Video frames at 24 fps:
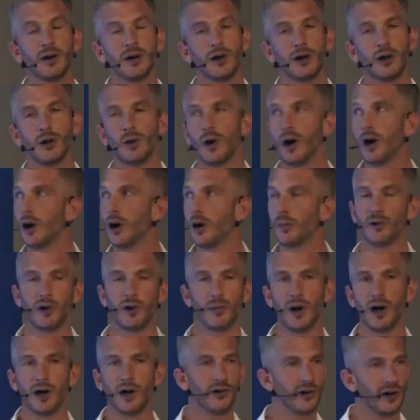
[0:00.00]
you are
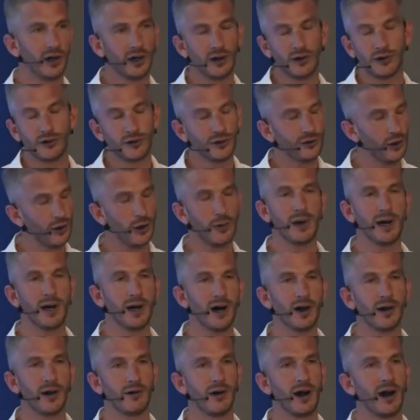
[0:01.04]
optimizing so many
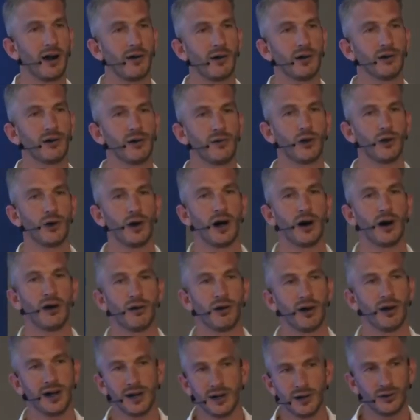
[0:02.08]
other areas of your
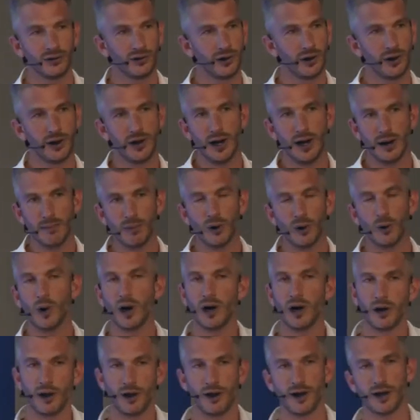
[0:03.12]
health. It is the number
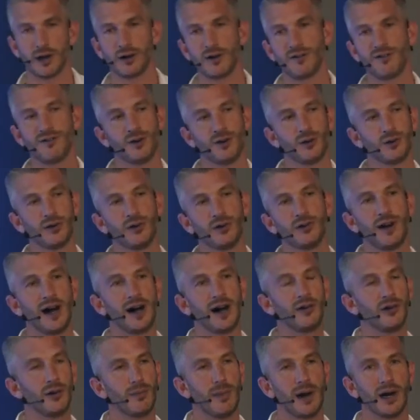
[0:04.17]
one thing that filters
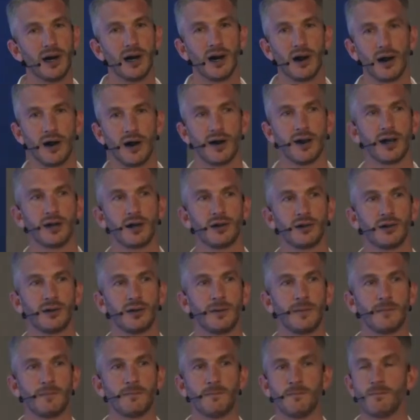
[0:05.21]
down to many other things.
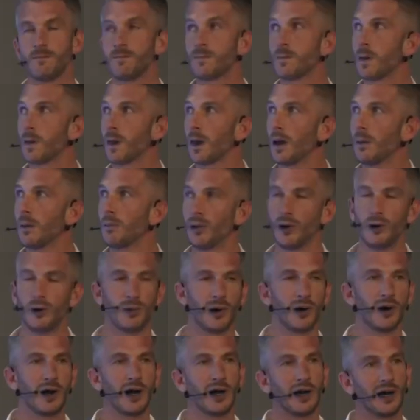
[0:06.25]
Blue
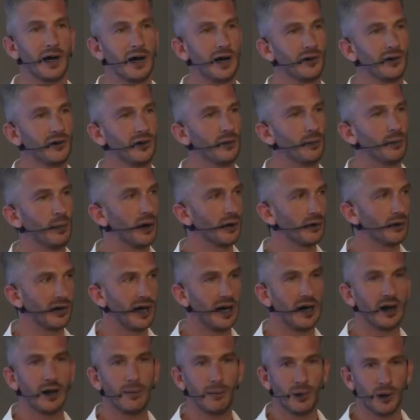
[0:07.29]
blocking glasses blocks
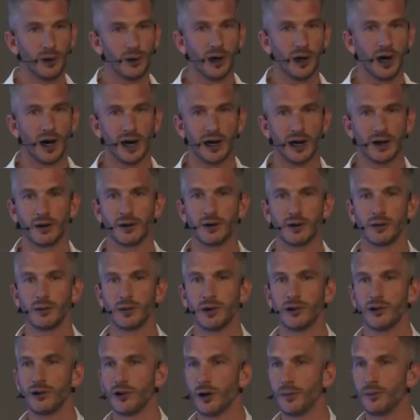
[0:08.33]
out the blue light,
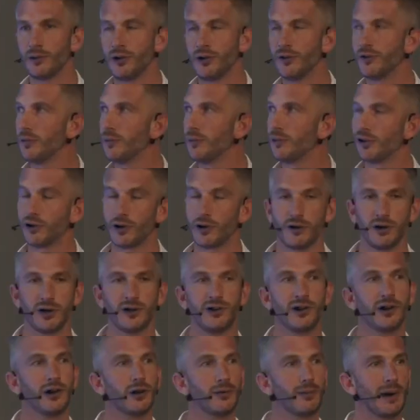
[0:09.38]
which stops you from
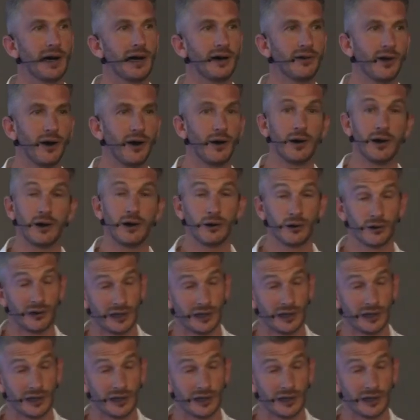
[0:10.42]
secreting your melatonin, your